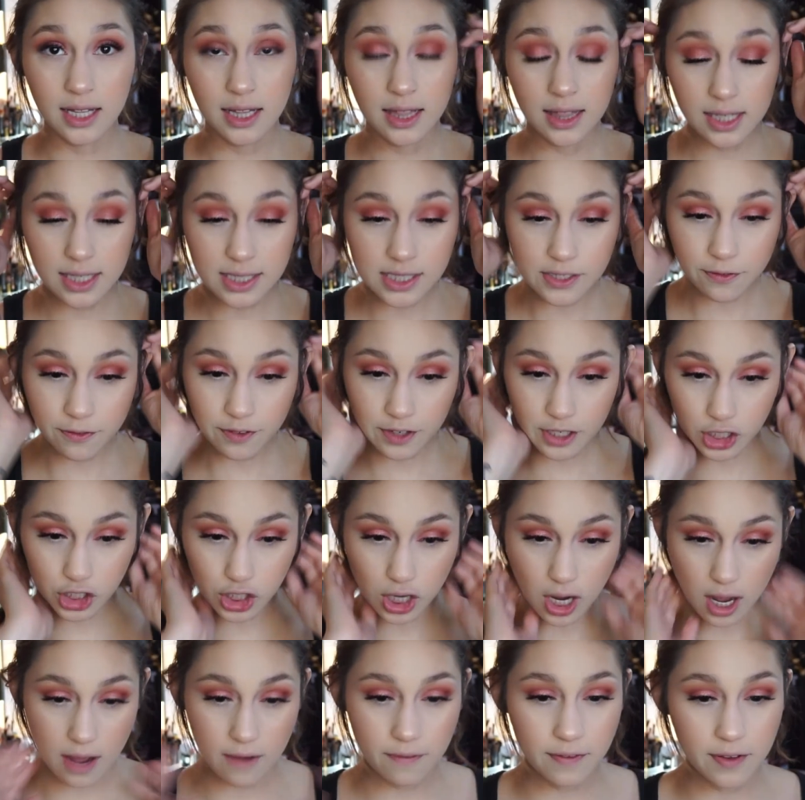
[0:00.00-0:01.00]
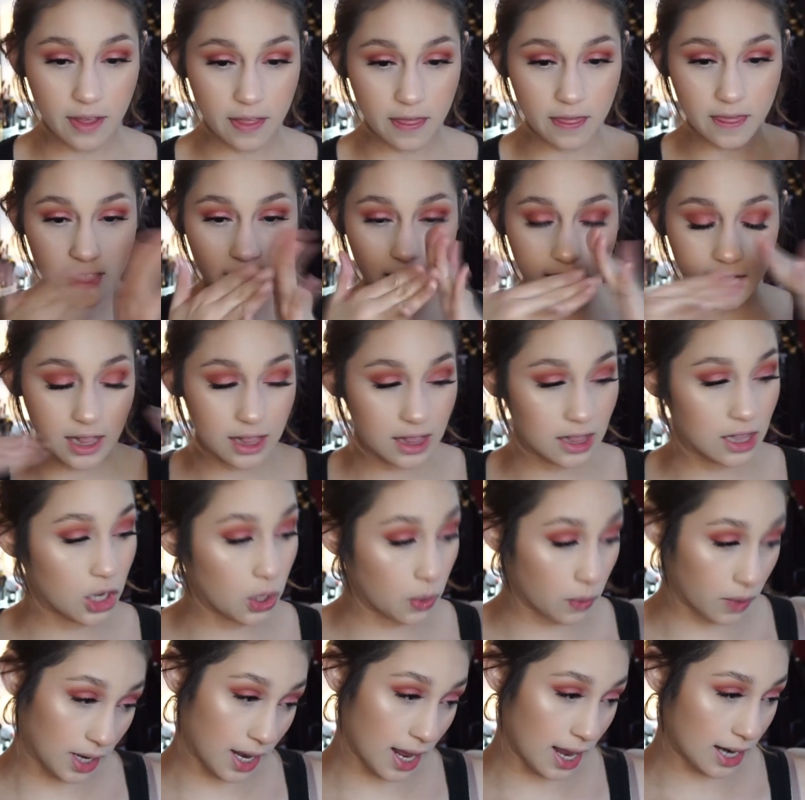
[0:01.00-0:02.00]
Let's finish off the
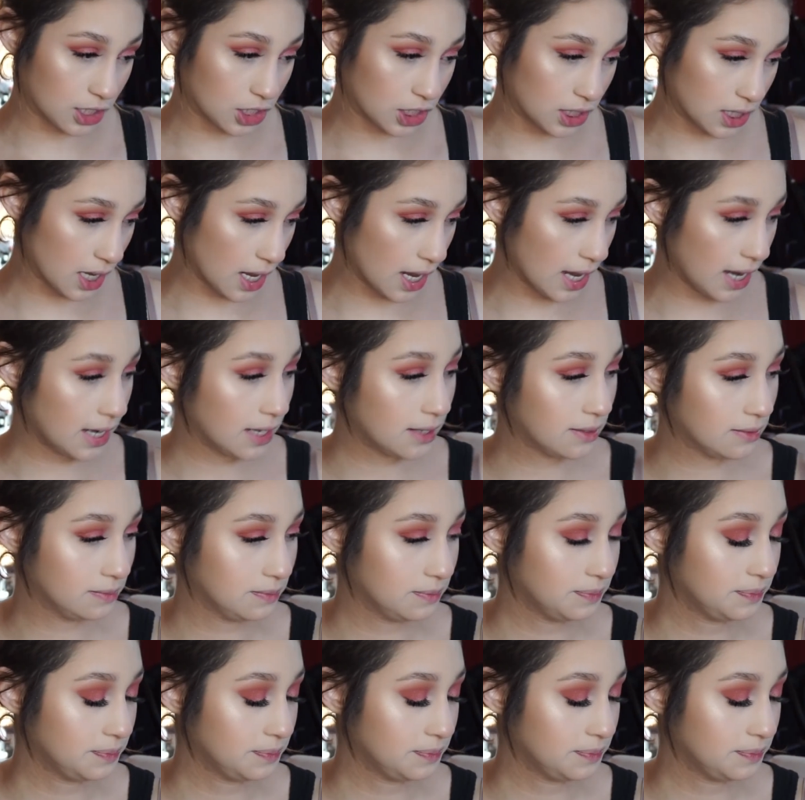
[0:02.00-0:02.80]
lower lash line.